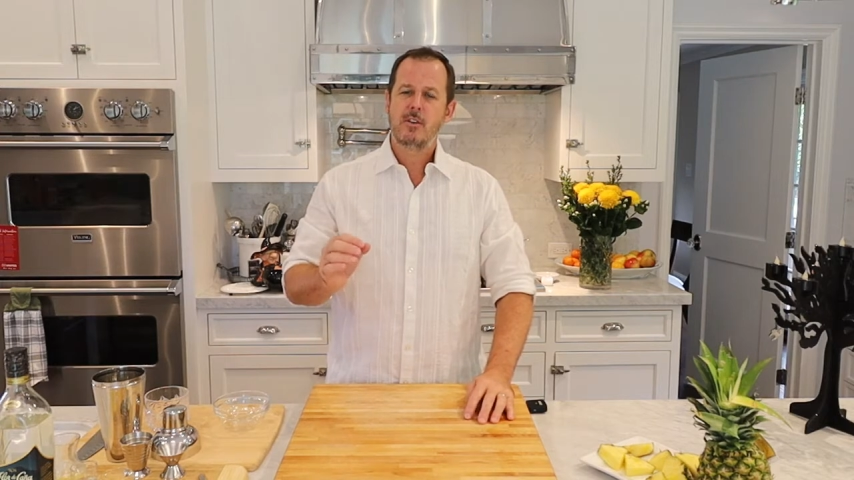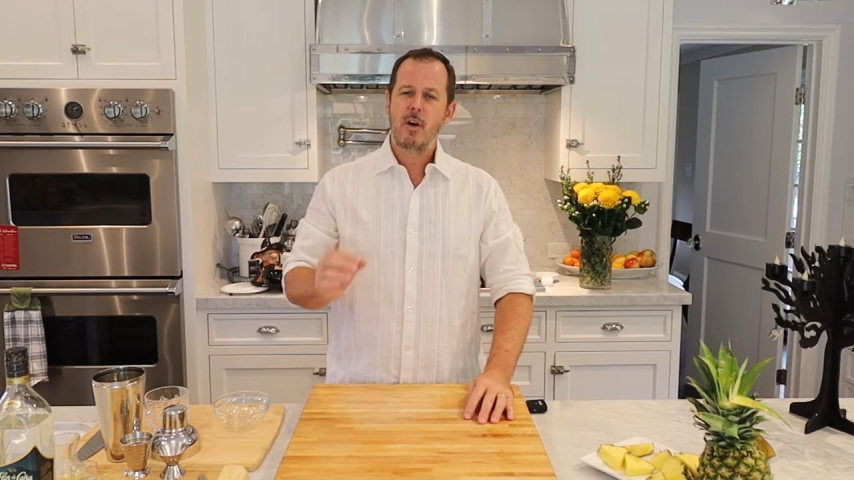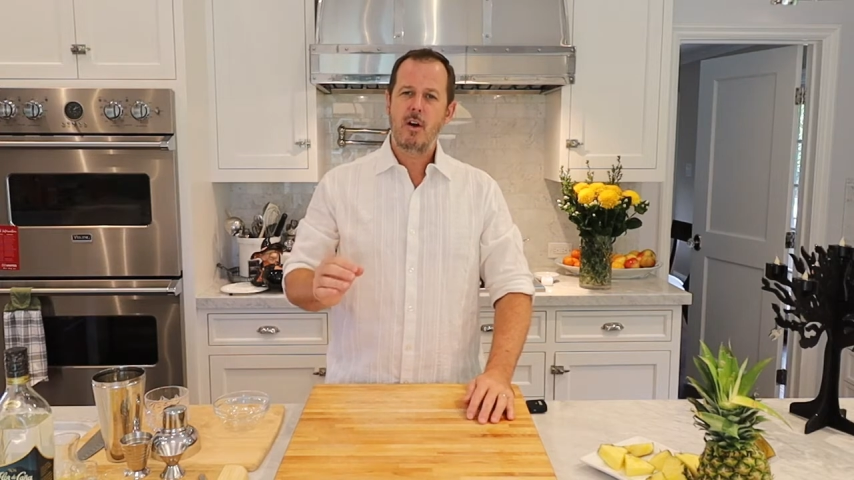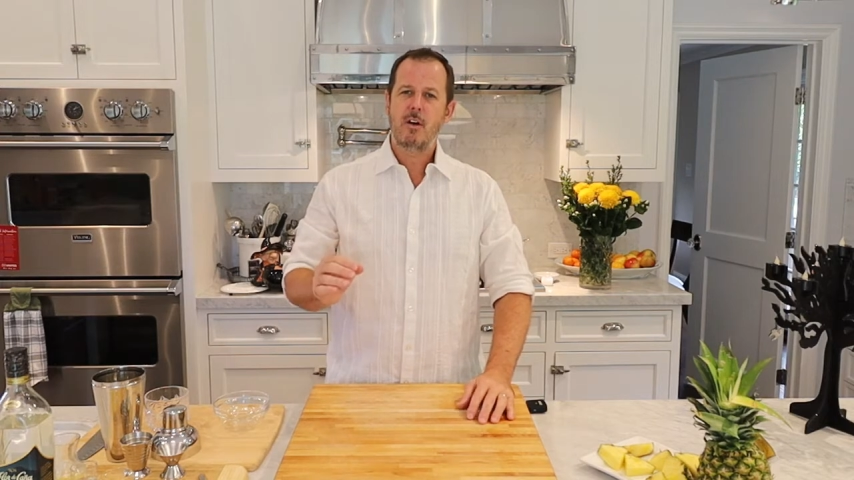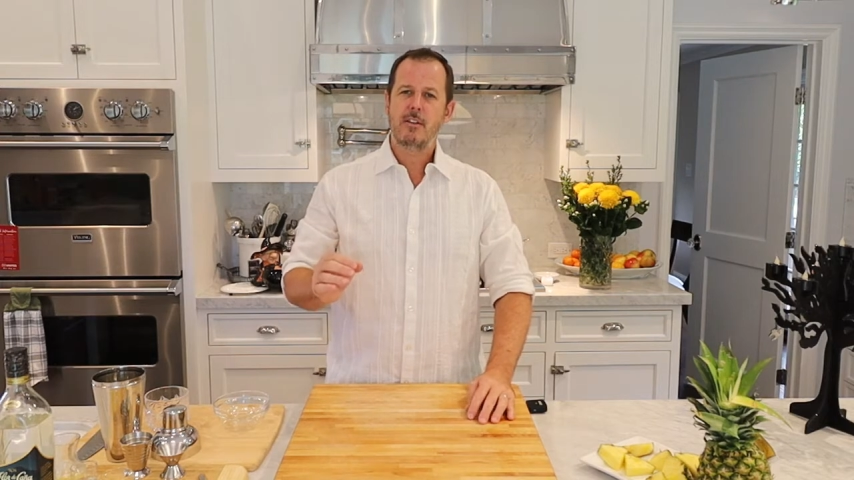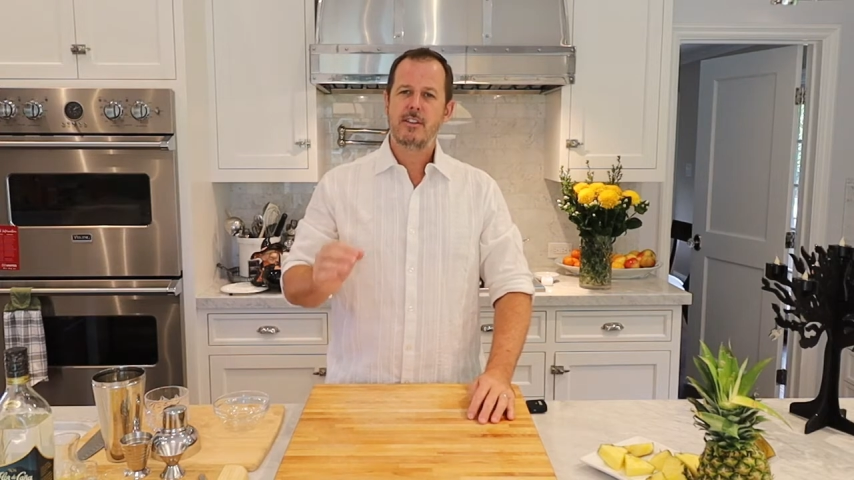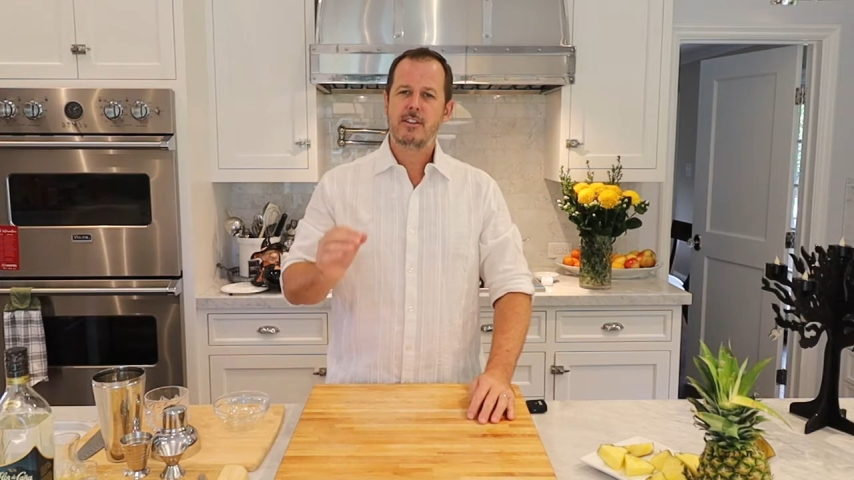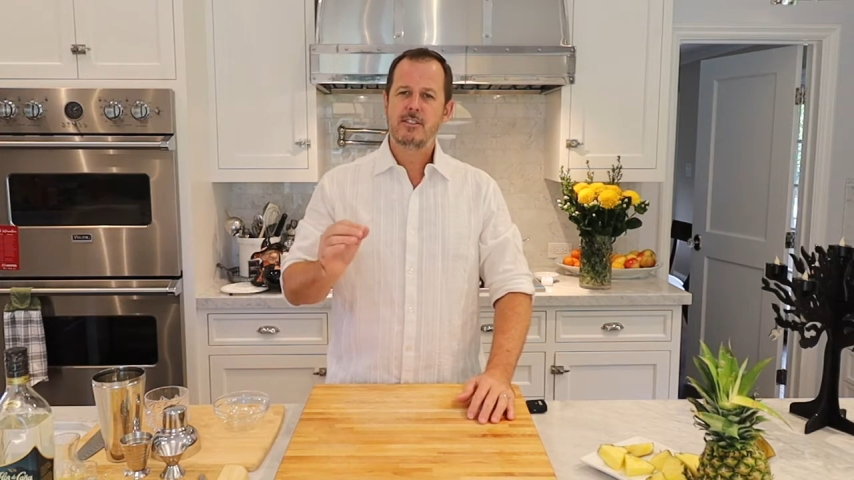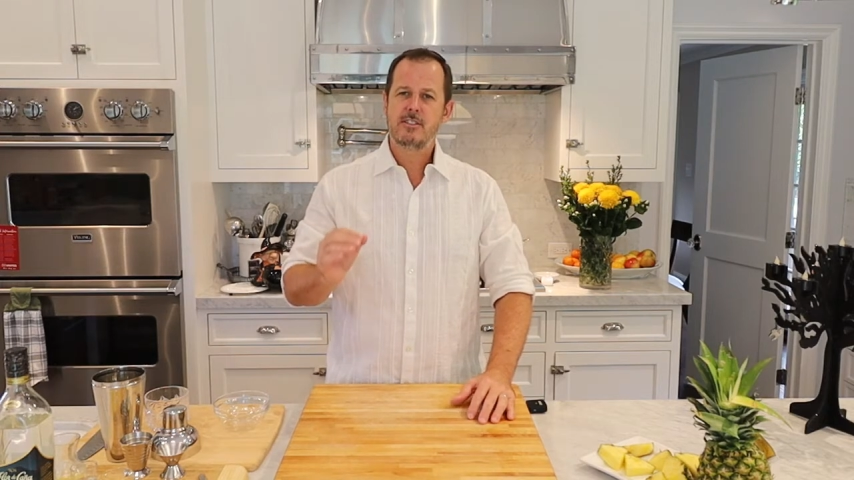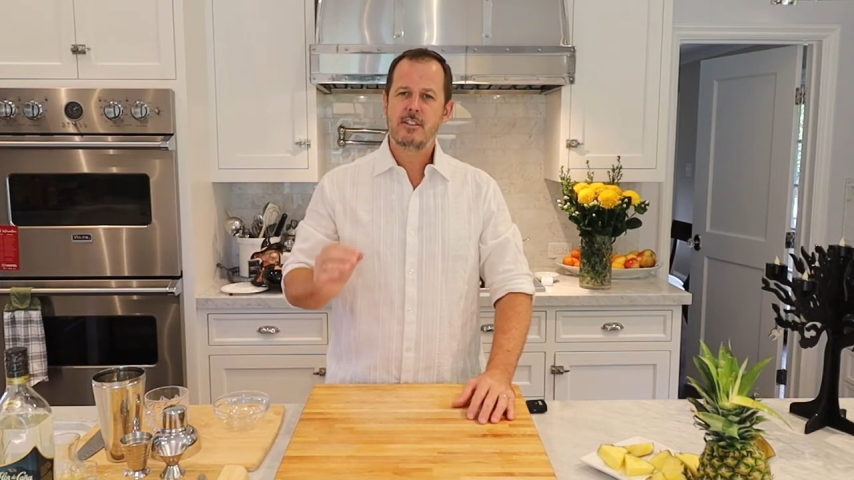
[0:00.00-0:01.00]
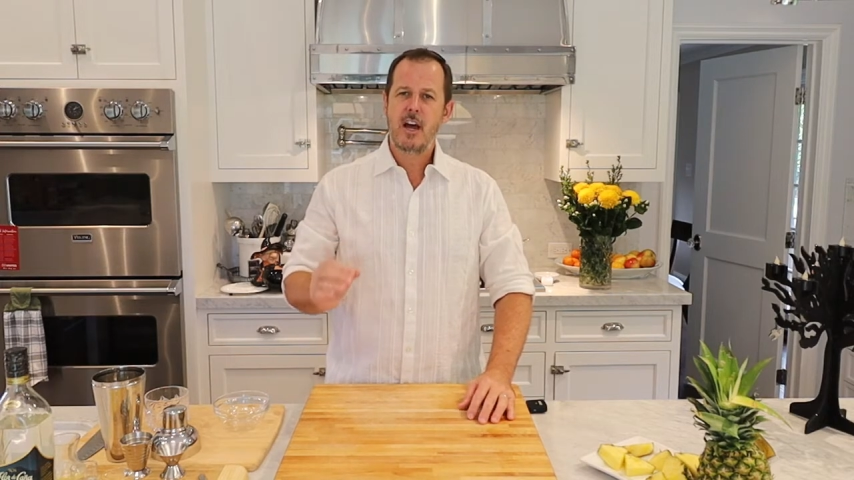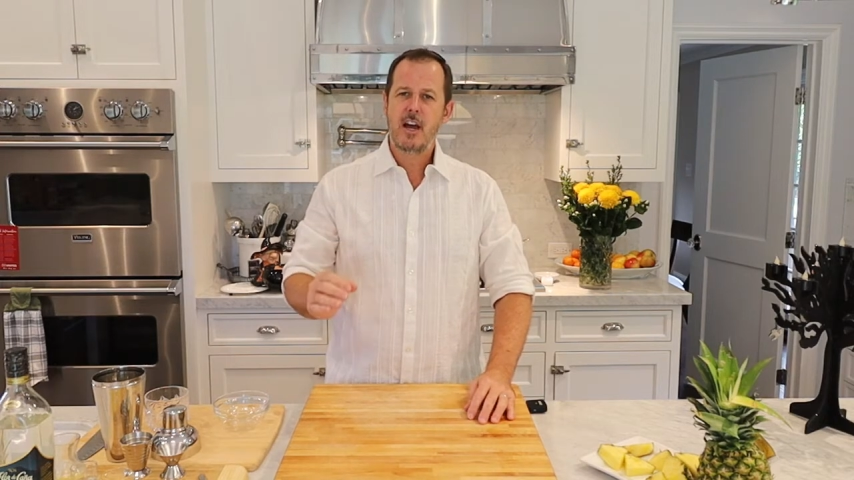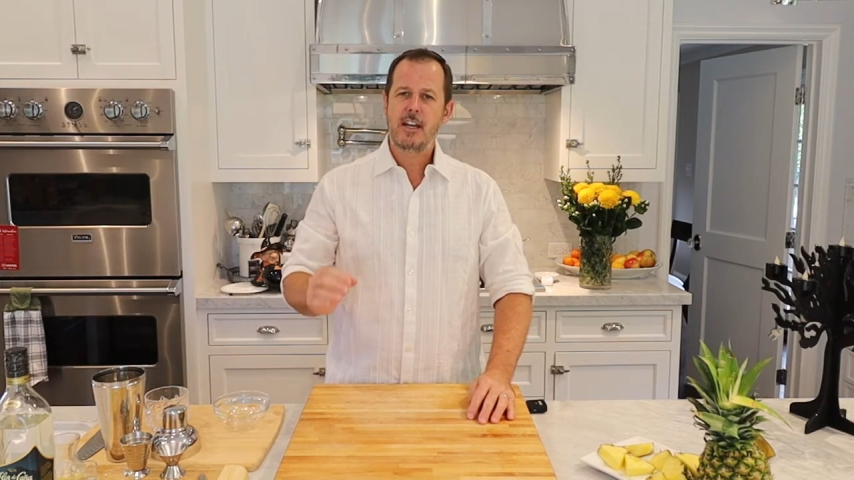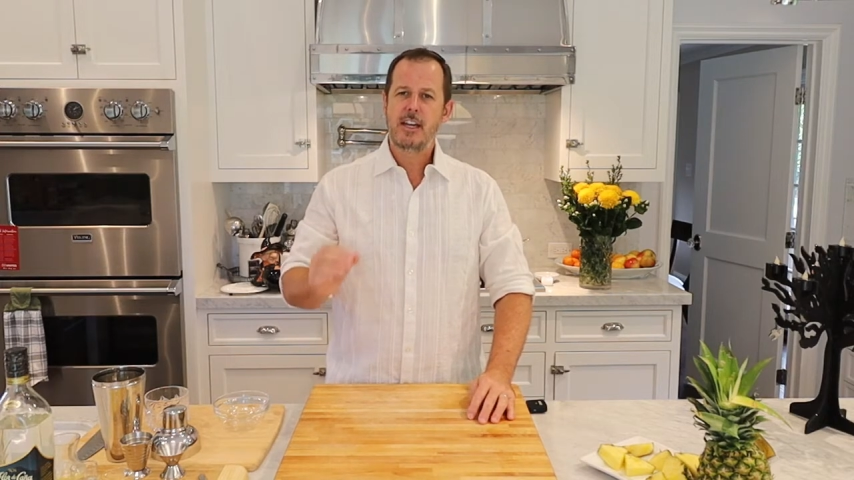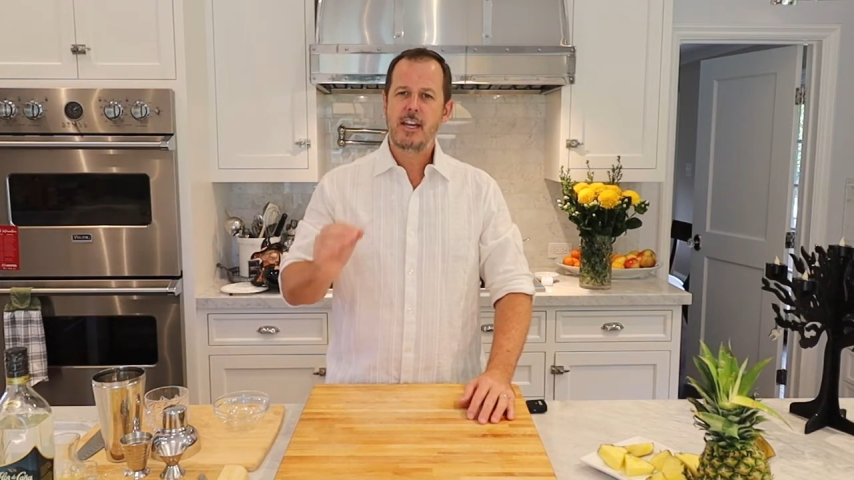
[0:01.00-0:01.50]
called the
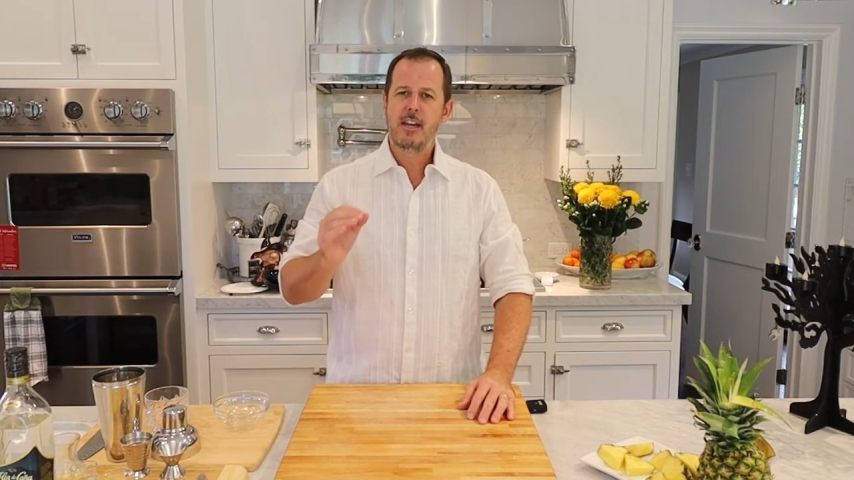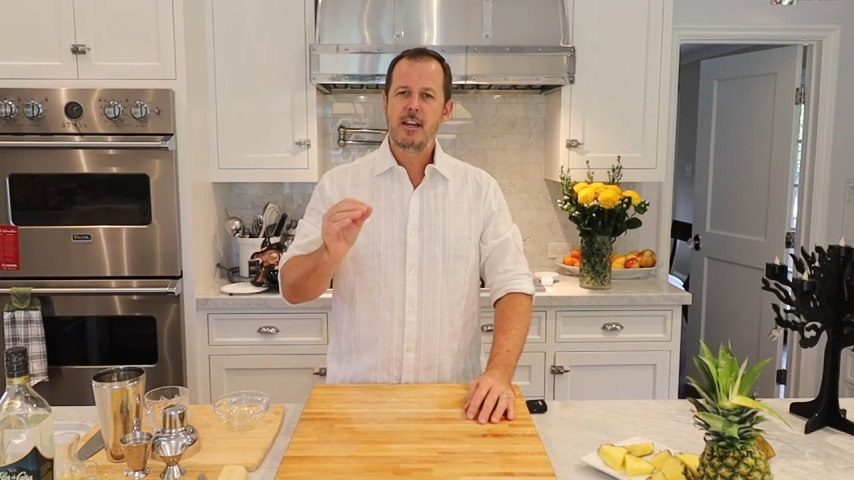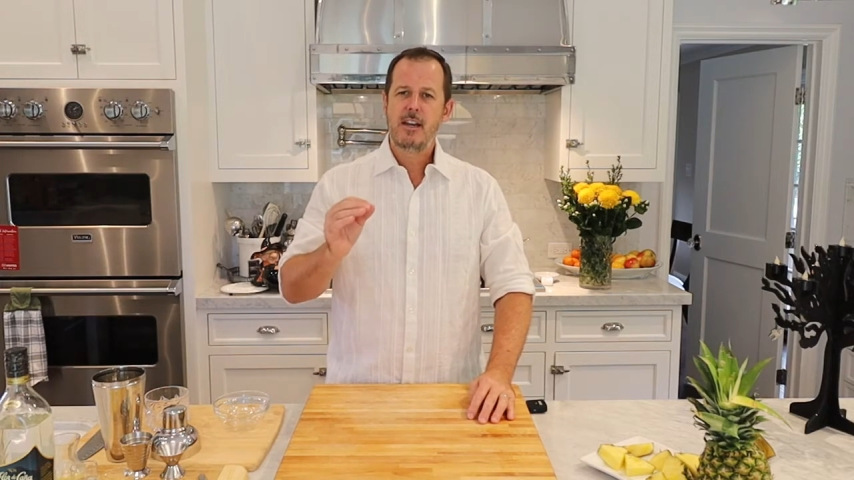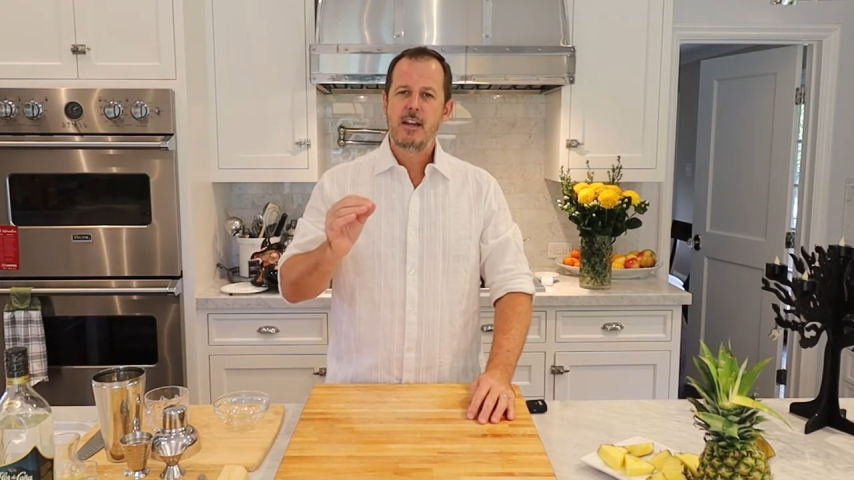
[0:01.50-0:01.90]
Soggy